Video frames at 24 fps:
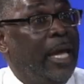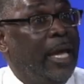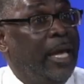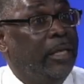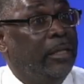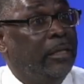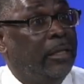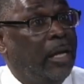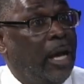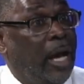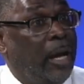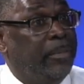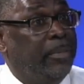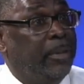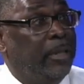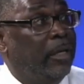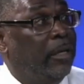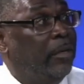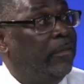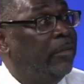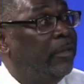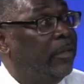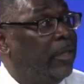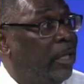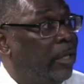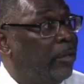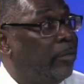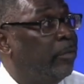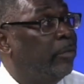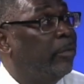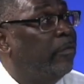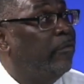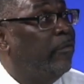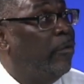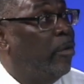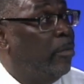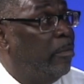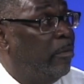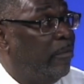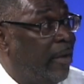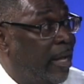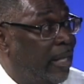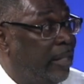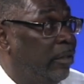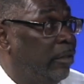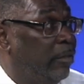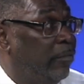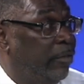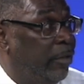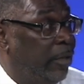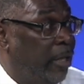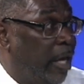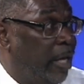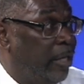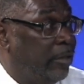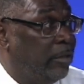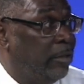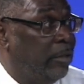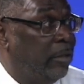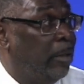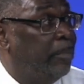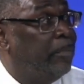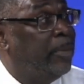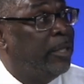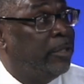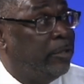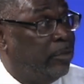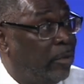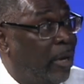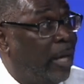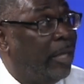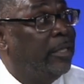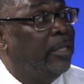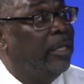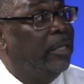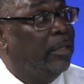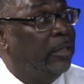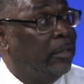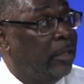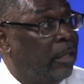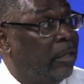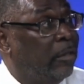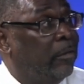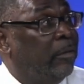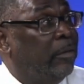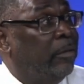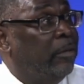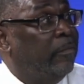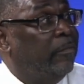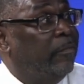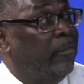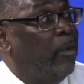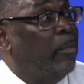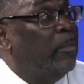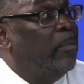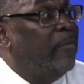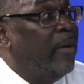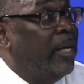and a copy of another form of identification, a picture ID and another form of